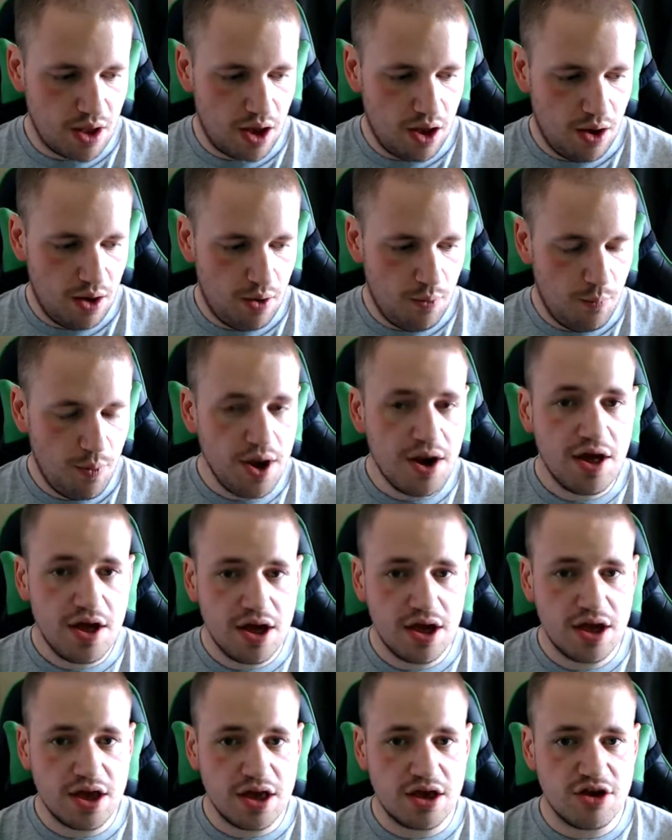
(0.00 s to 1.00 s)
when
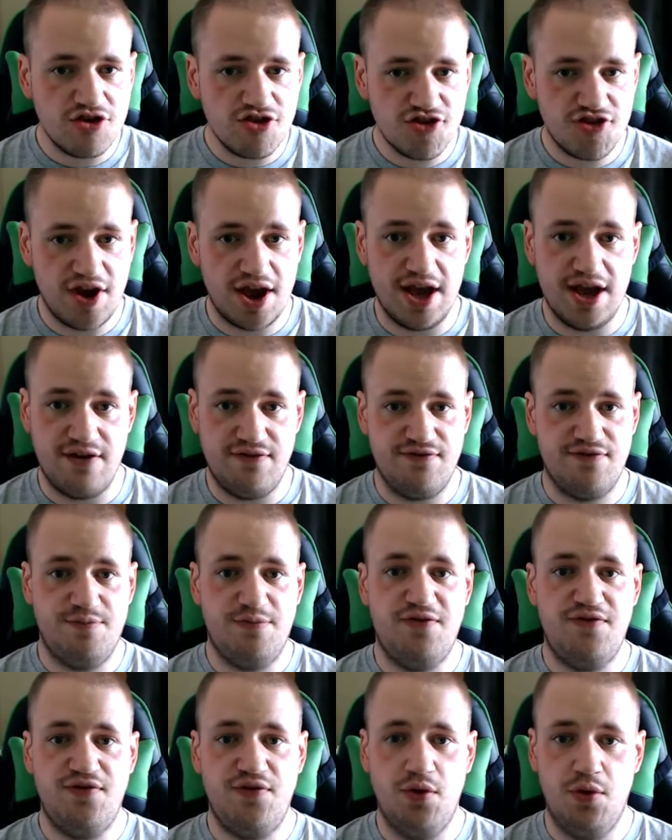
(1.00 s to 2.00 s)
I shaved
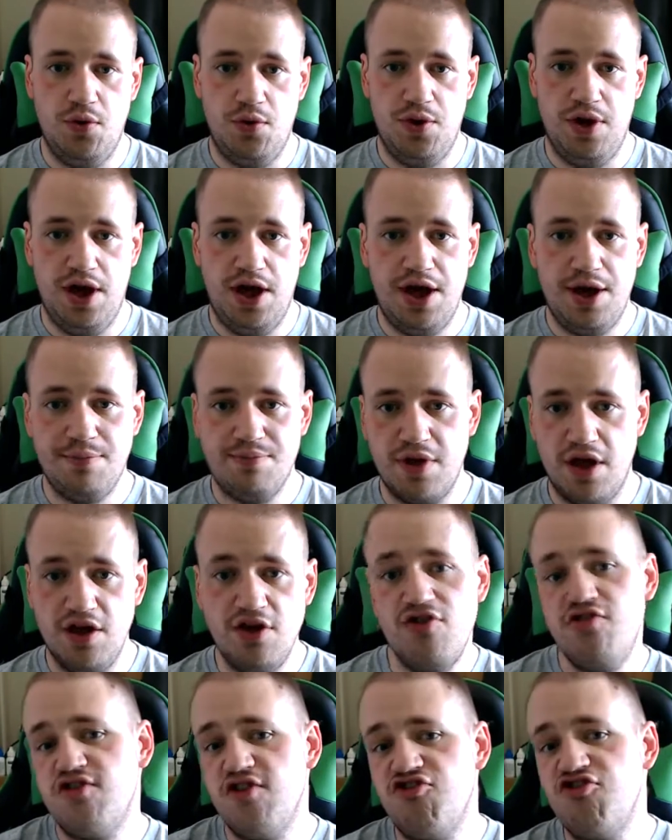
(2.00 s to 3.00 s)
before, I
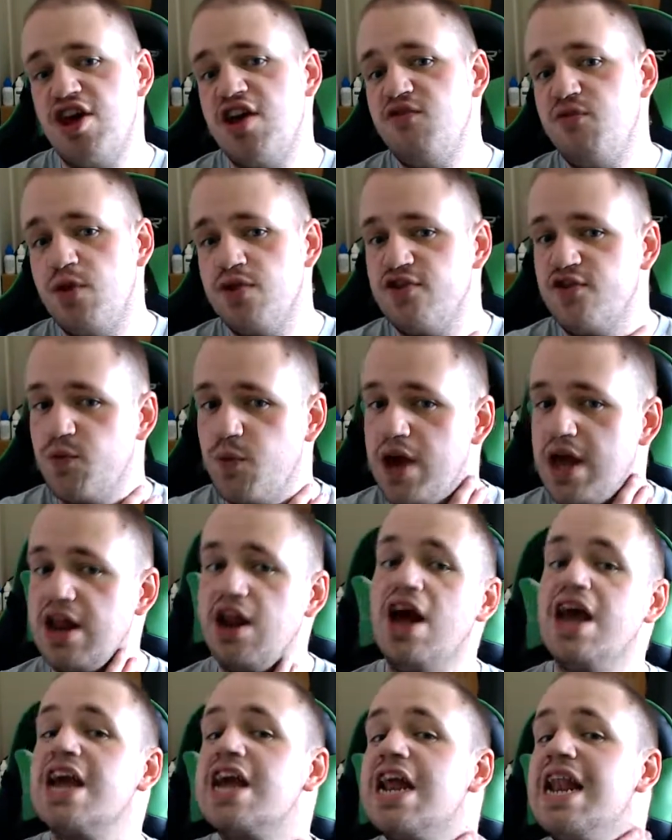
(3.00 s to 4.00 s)
used to shave once a week,
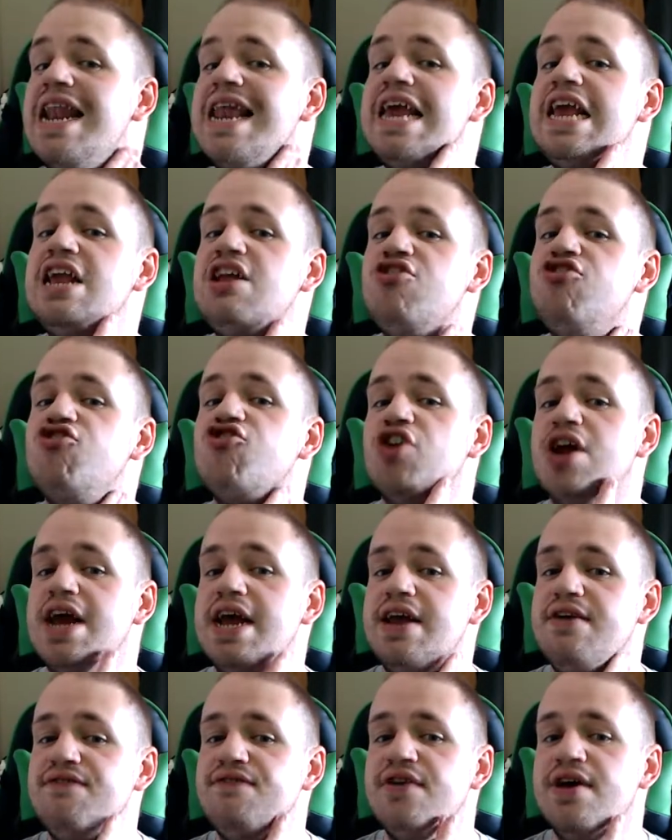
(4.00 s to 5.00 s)
like clean
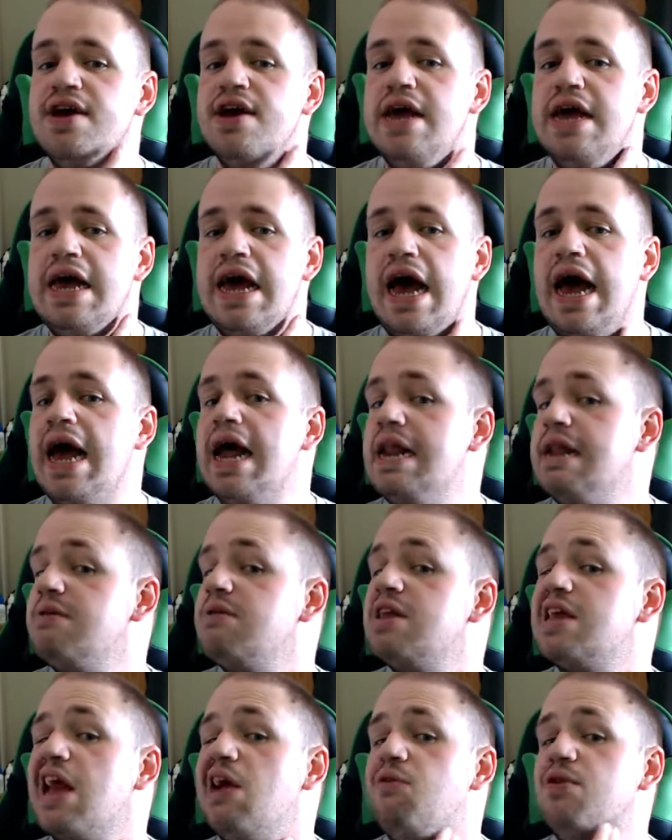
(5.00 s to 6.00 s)
shave, and
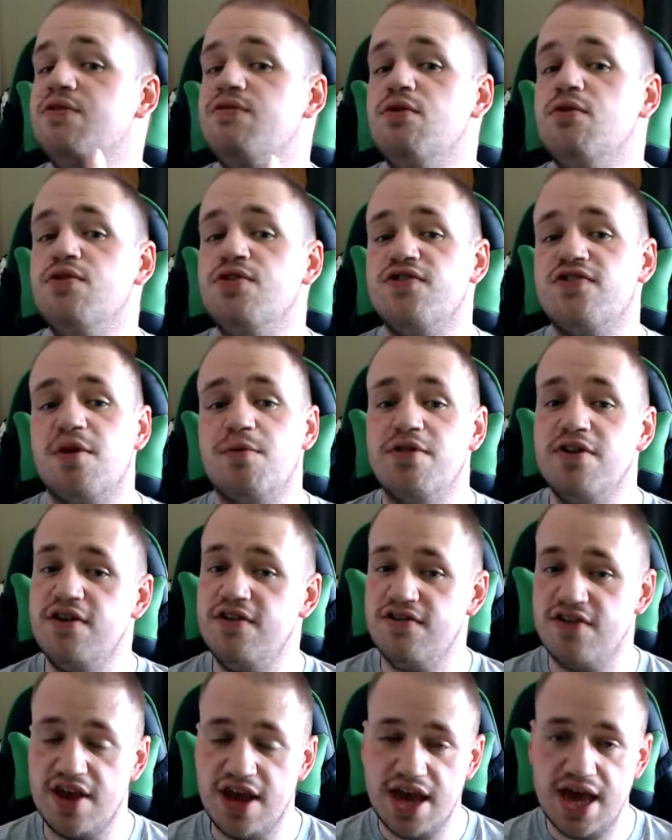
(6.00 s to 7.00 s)
get rid of all the stuff that you
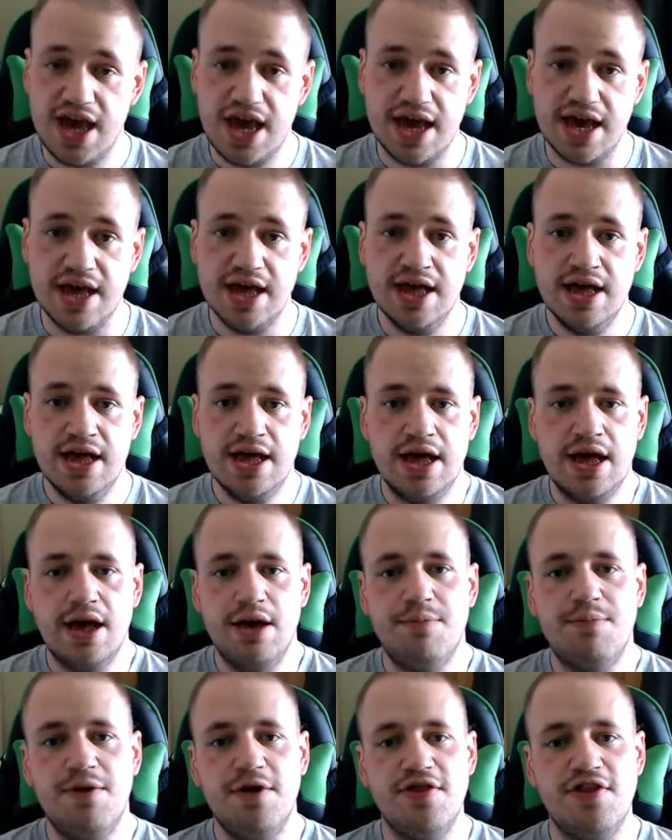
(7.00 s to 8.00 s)
see here.
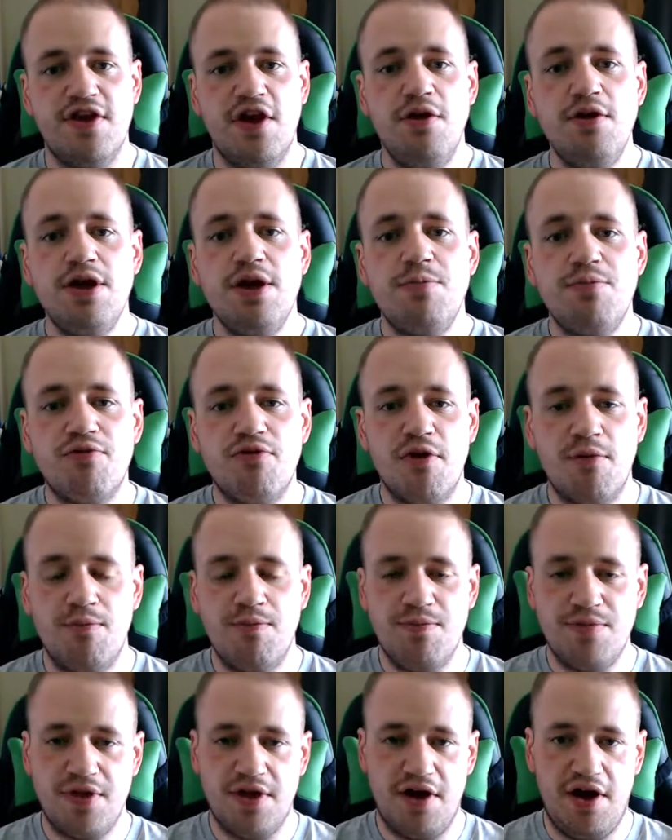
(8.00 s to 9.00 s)
But the only
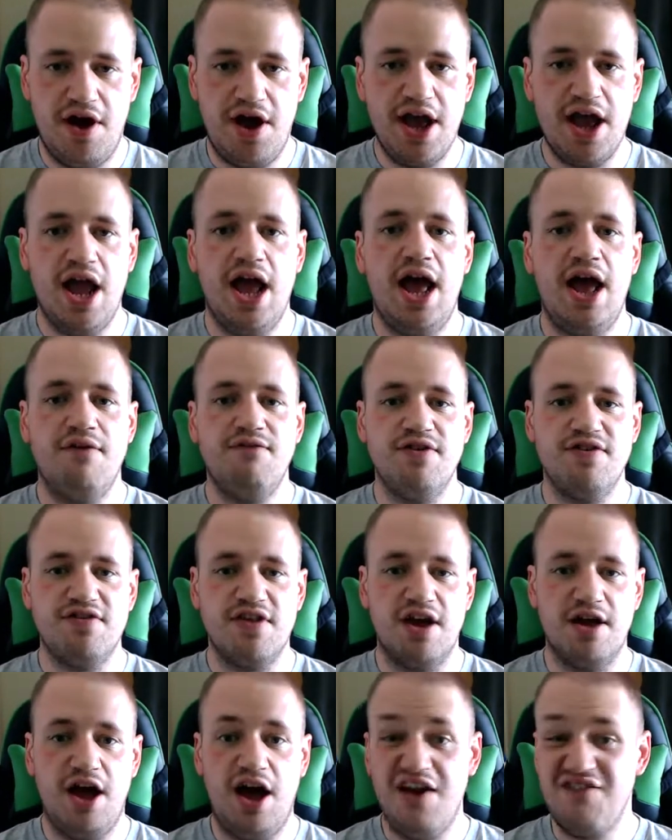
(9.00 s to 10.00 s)
problem that I have is
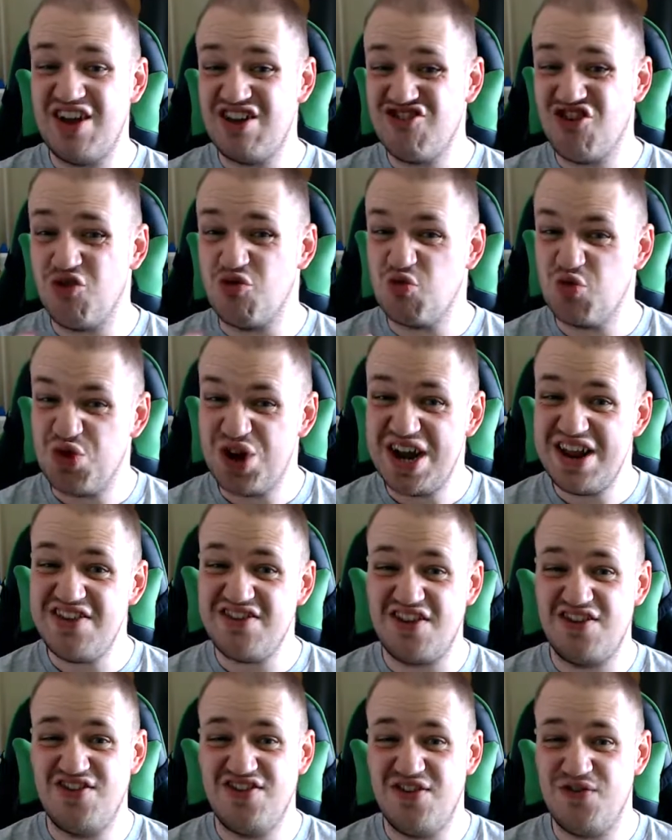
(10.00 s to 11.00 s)
that I've actually got really
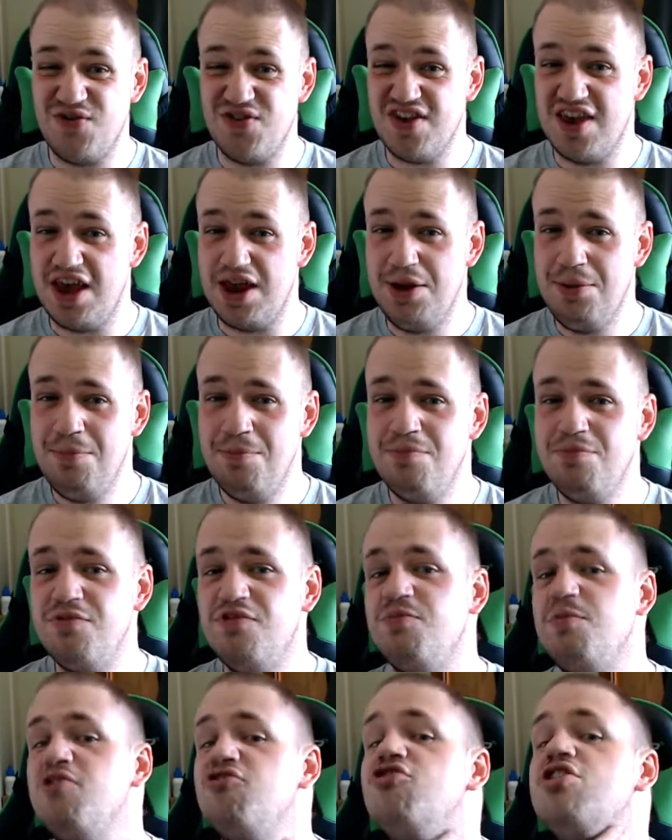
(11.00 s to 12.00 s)
sensitive skin,
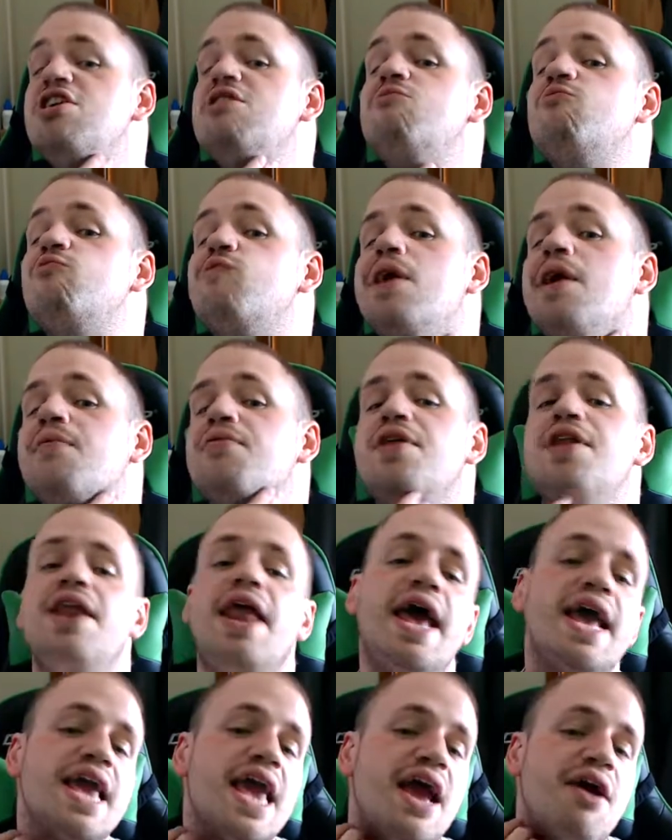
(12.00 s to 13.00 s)
especially around the
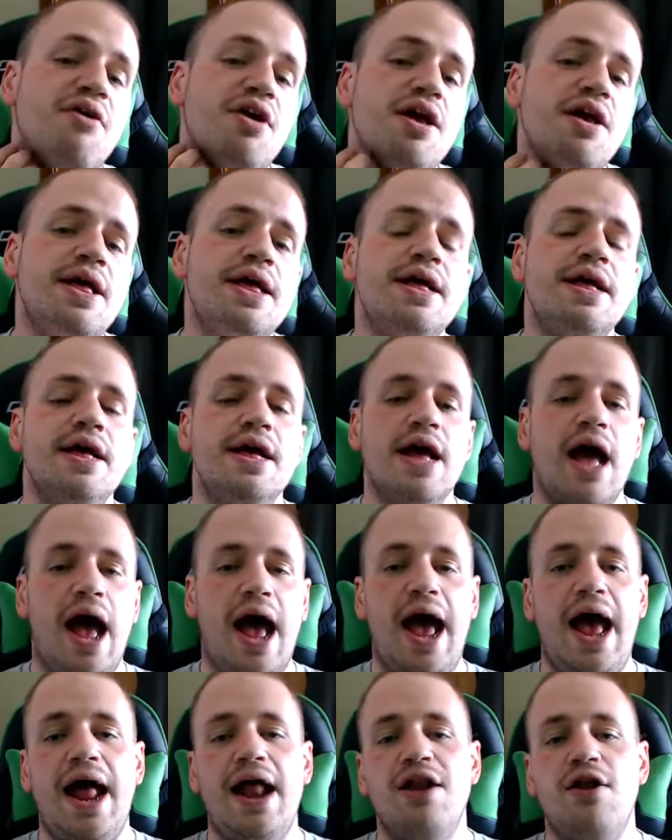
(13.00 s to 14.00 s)
neck area,
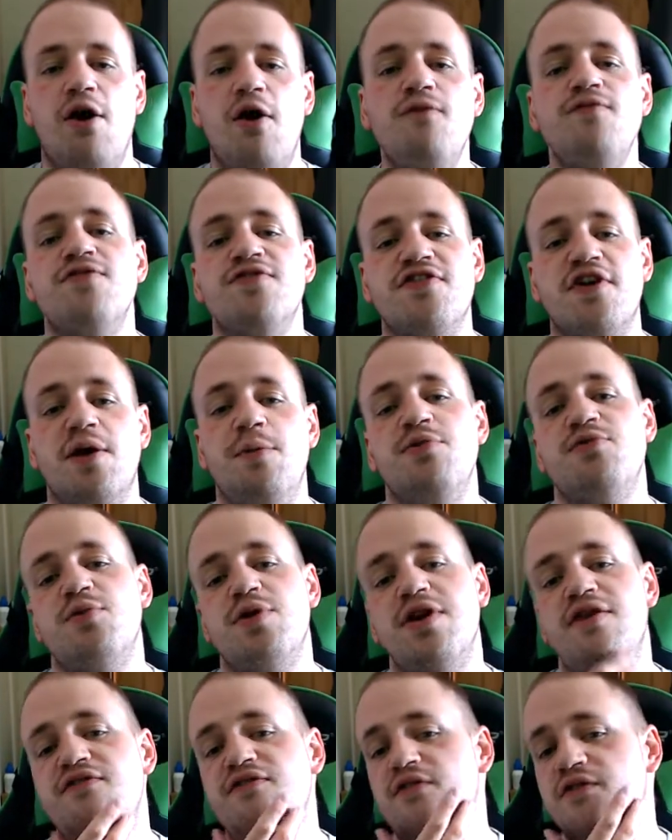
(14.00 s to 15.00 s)
and oftentimes when
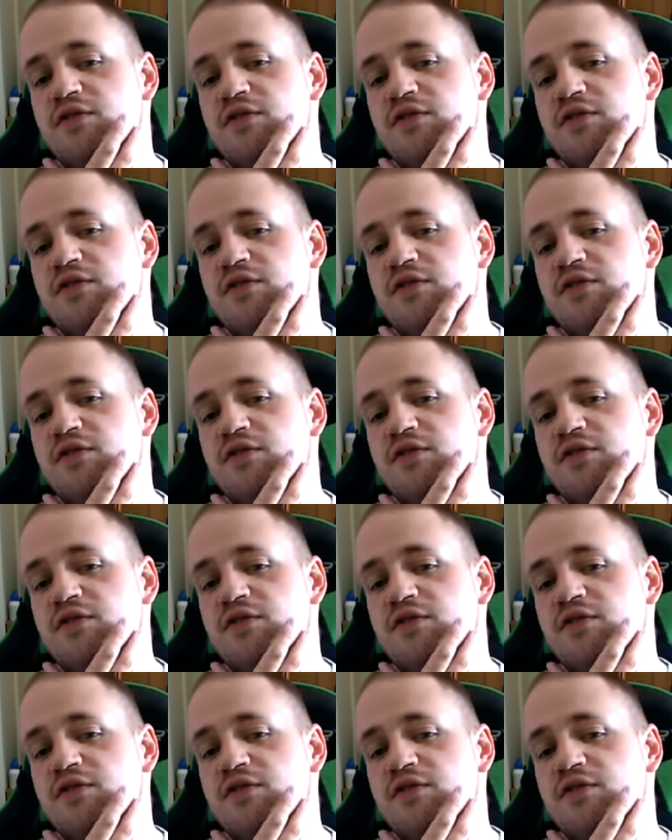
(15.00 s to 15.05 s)
I've